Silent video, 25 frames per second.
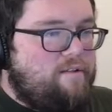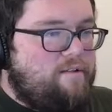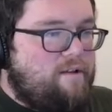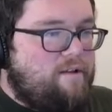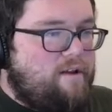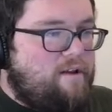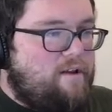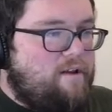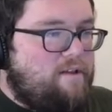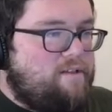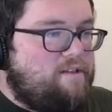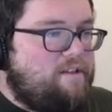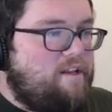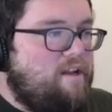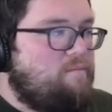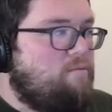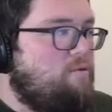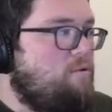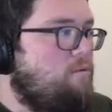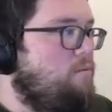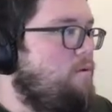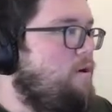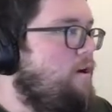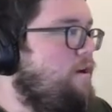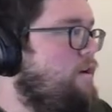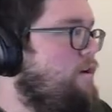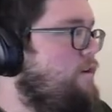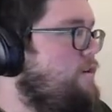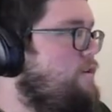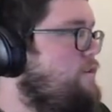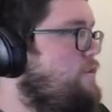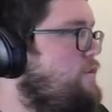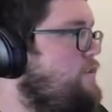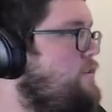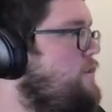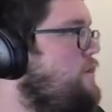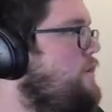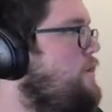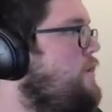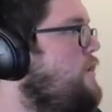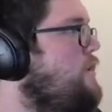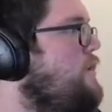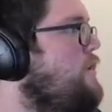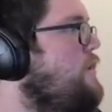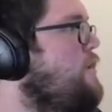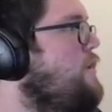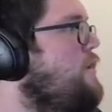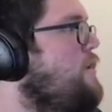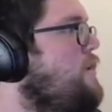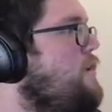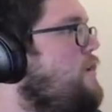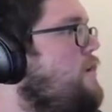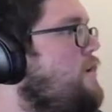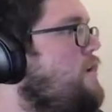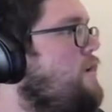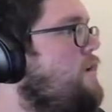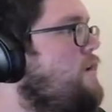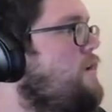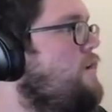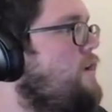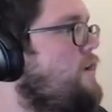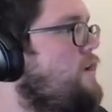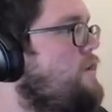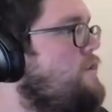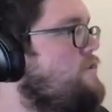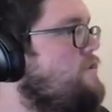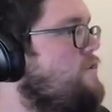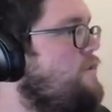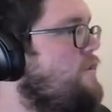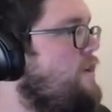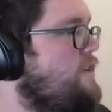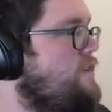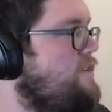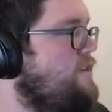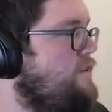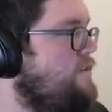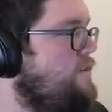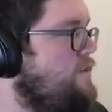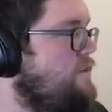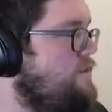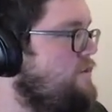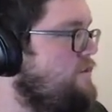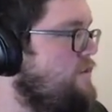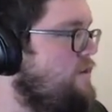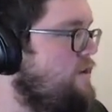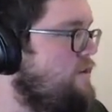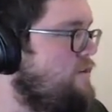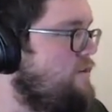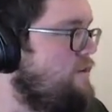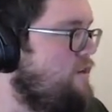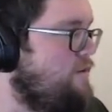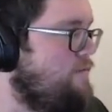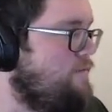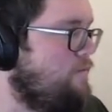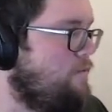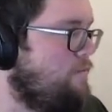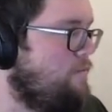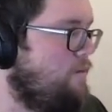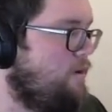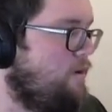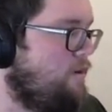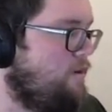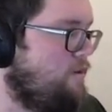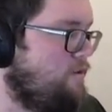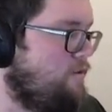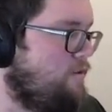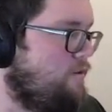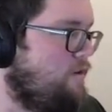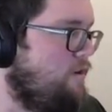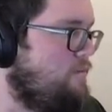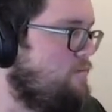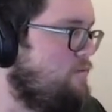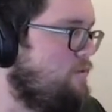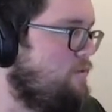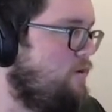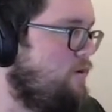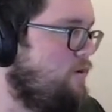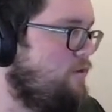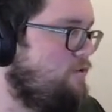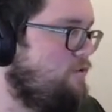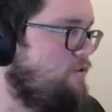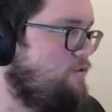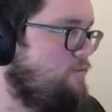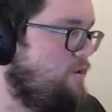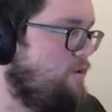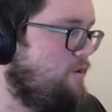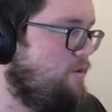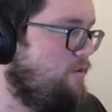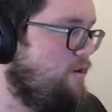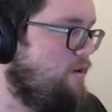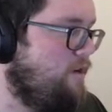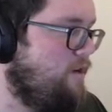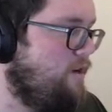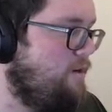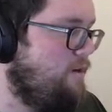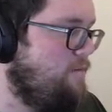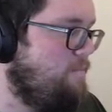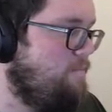sample products. And so that's how these default products are able to also be loaded in.